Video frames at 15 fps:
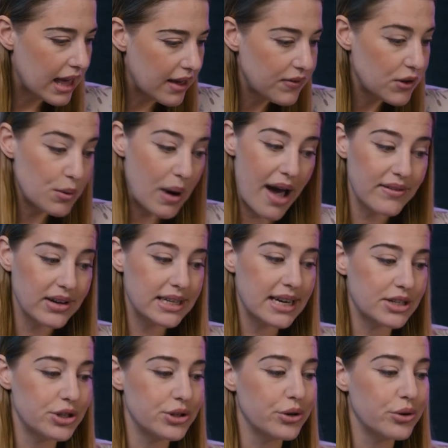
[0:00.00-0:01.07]
If you haven't
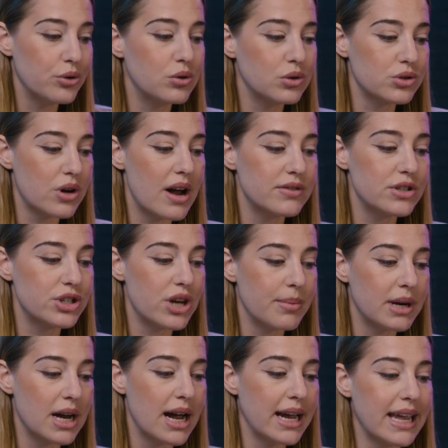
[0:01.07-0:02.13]
connected your Google Drive to
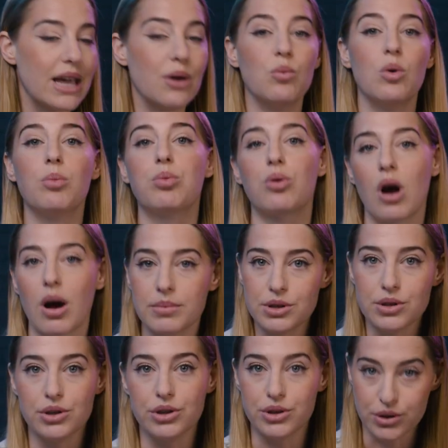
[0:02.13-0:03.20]
Gemini, it will prompt
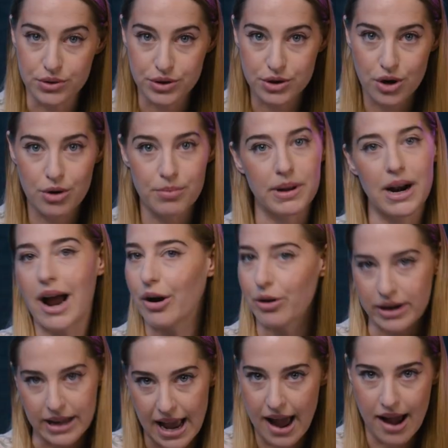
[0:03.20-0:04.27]
you to do so, but I
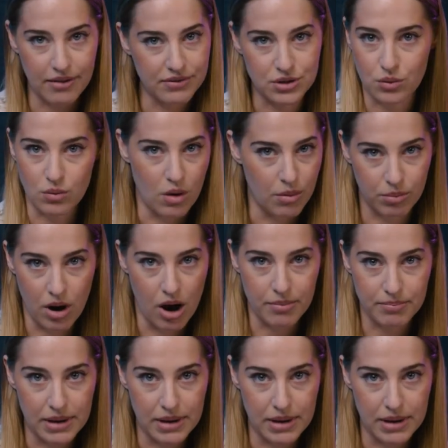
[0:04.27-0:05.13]
already have, so it won't prompt